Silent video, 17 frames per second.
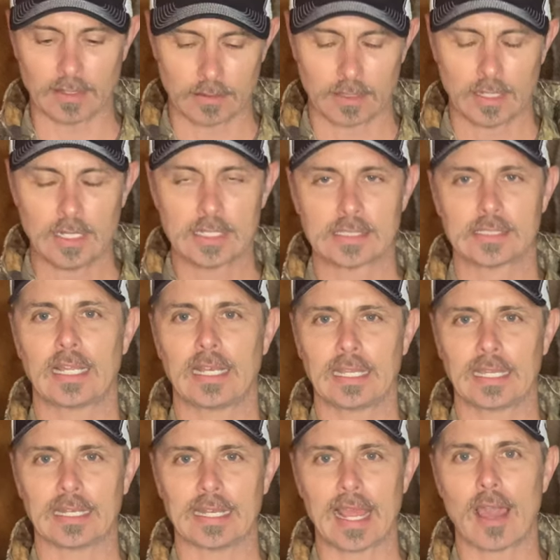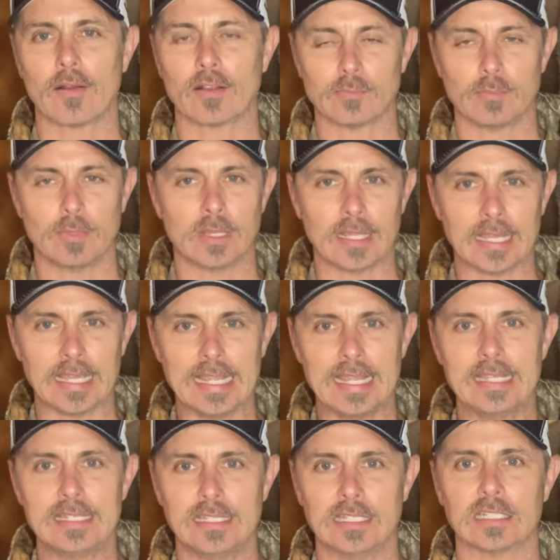that setting it down has been the
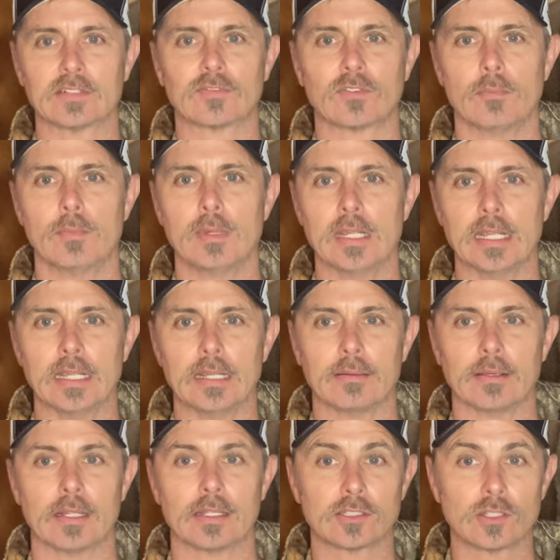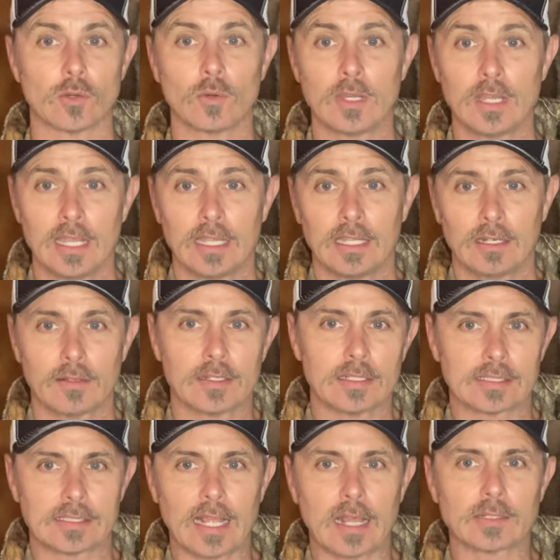easiest for me. And so, you know,
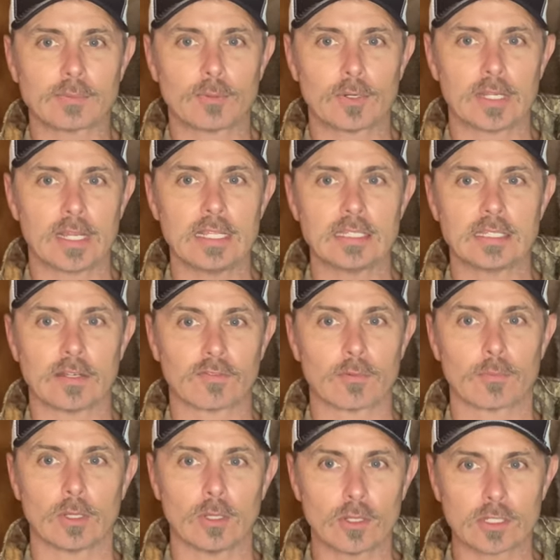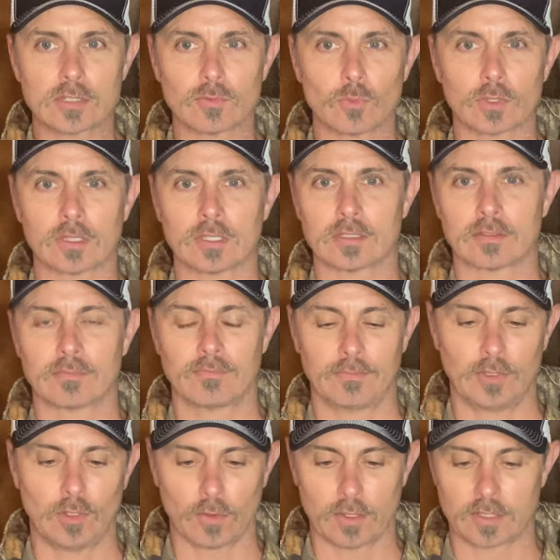that sounds pretty easy. And from the looks of what this,
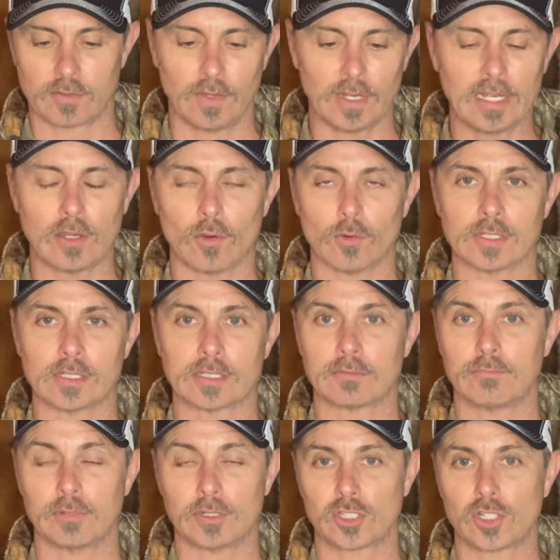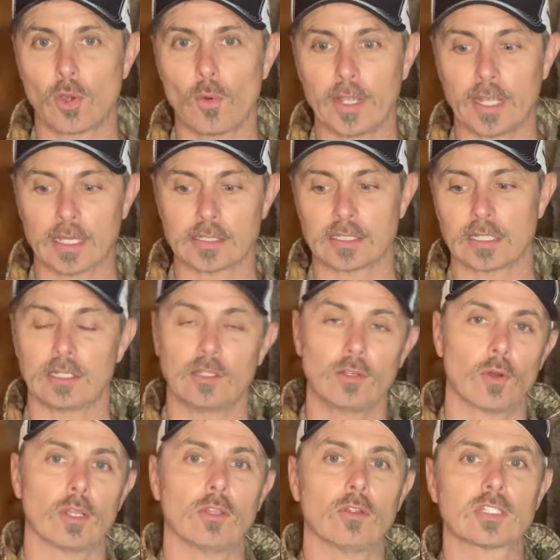you know, this video is, is showing us, it, you
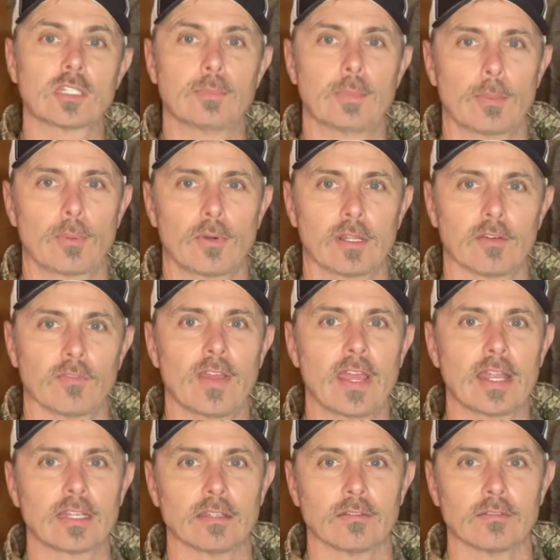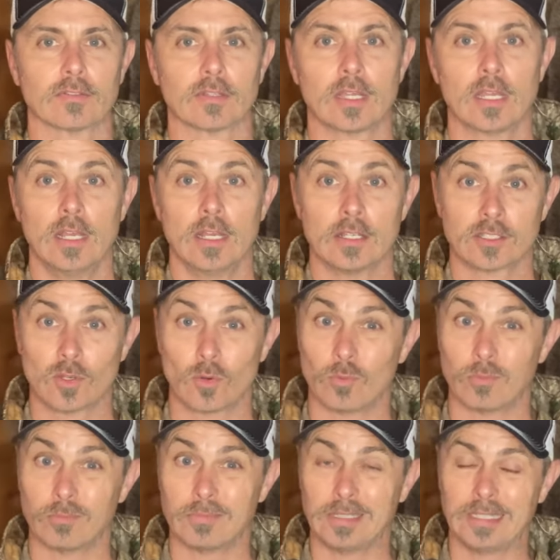know, it looks to be pretty effective.
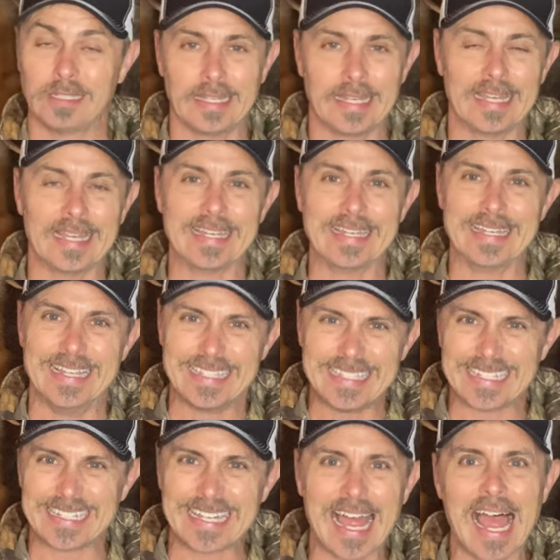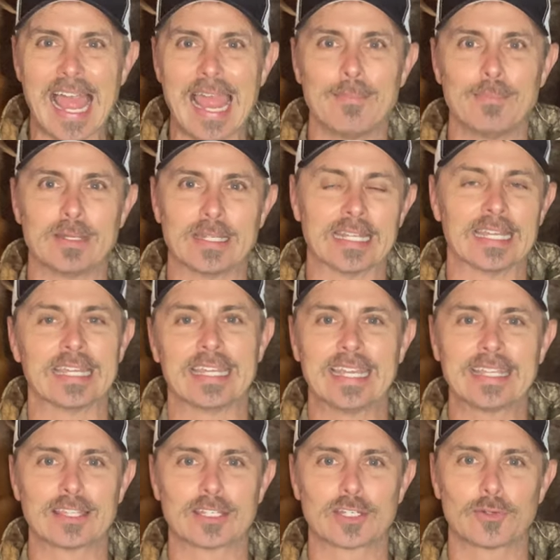So is it time to
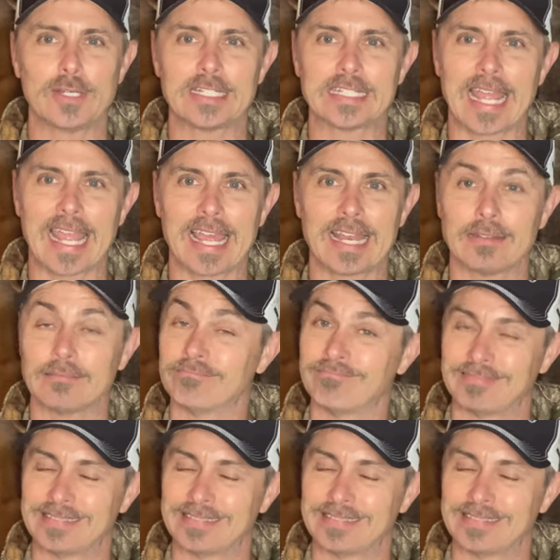hit the tree stand?